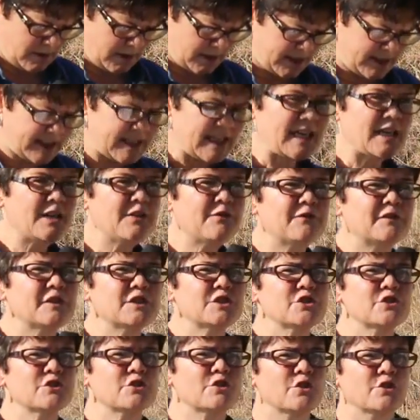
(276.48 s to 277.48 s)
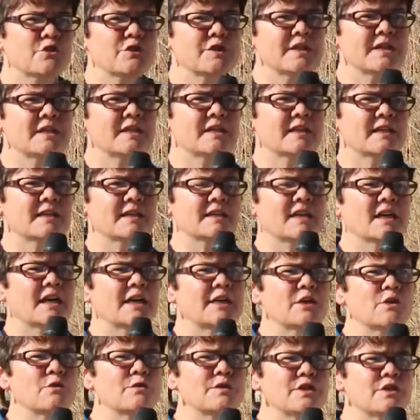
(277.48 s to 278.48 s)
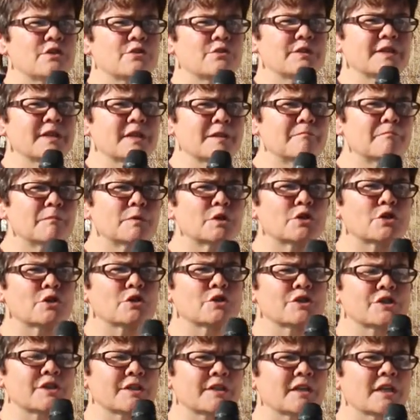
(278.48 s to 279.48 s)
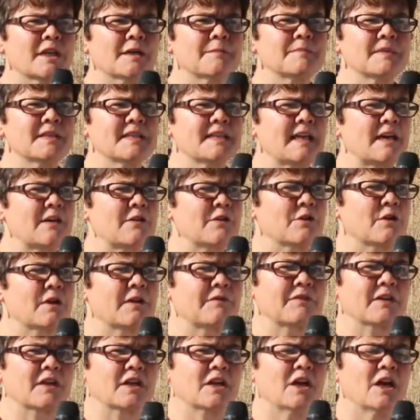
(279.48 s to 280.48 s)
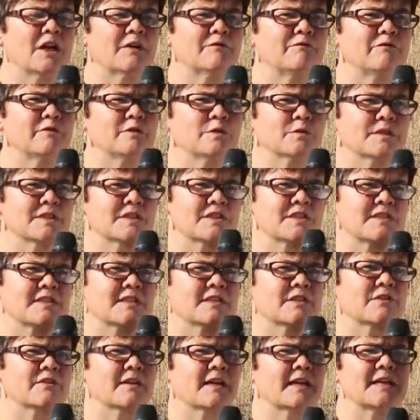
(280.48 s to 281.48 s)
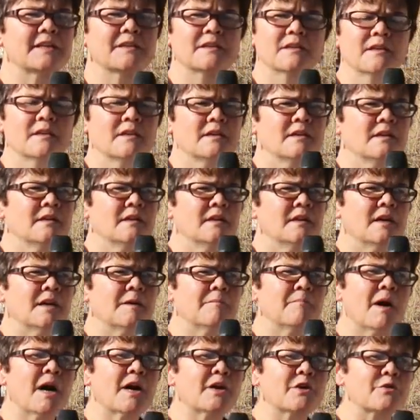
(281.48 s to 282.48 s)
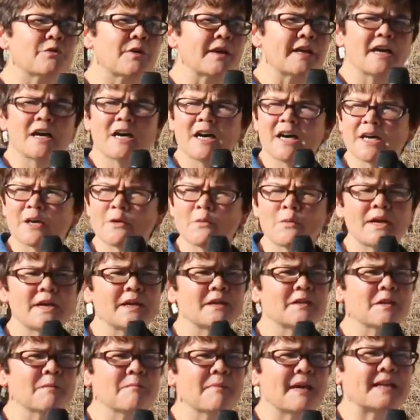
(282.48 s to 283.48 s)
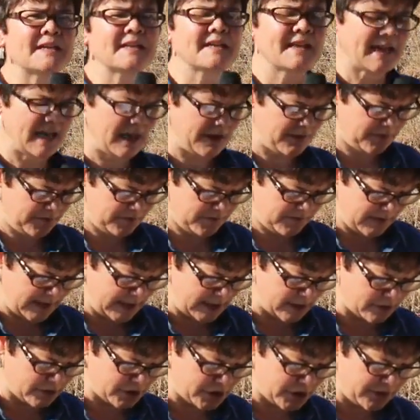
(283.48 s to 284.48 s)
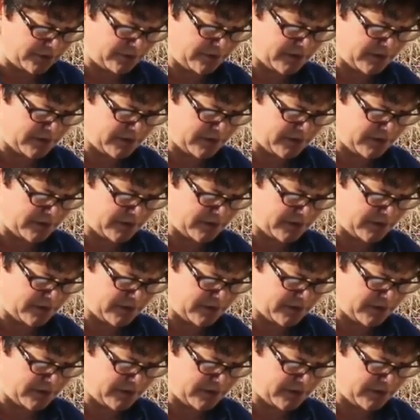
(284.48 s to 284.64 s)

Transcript: Today, Fisher Creek and Coyote Creek merge and come together at the confluence there at Monterey Highway and the Metcalf Energy